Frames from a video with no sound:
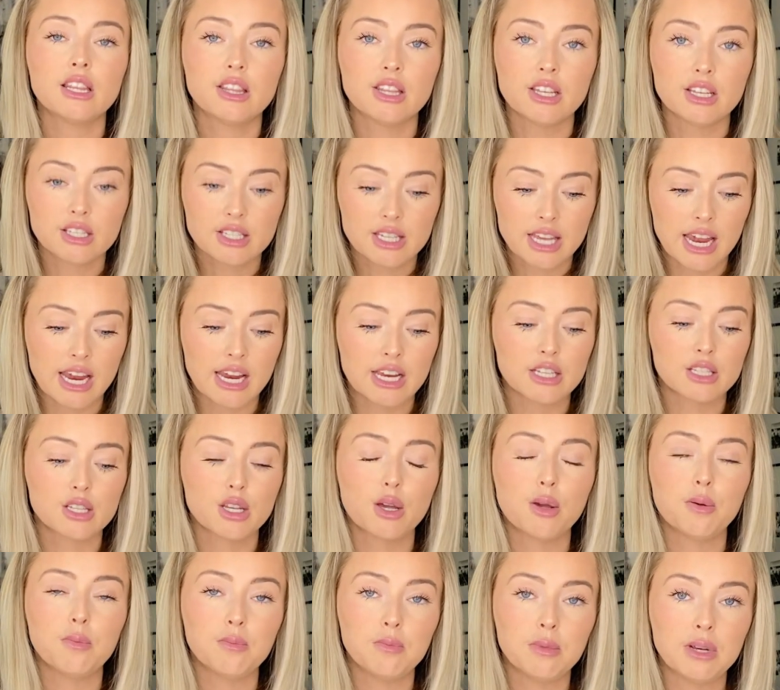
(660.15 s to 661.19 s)
this case
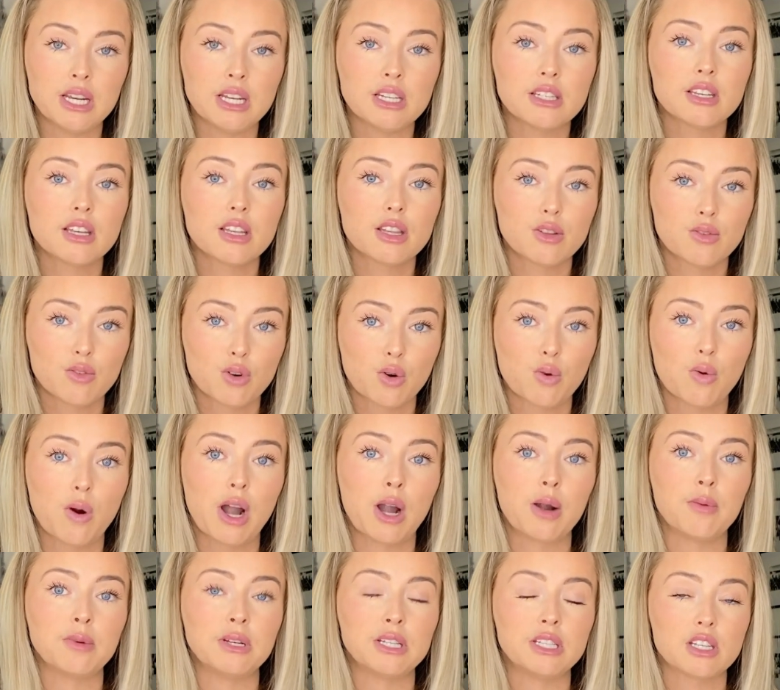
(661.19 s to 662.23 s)
meet the
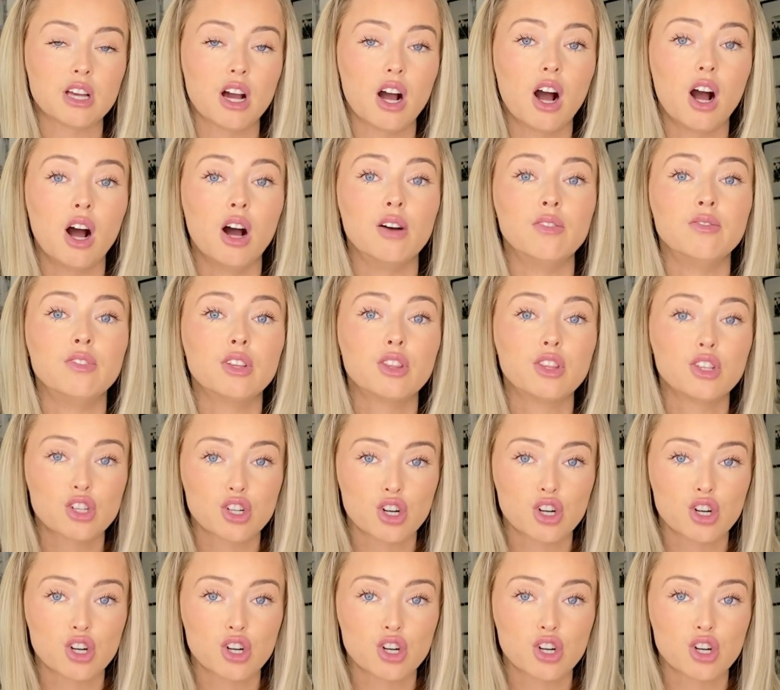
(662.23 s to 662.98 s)
requirements of the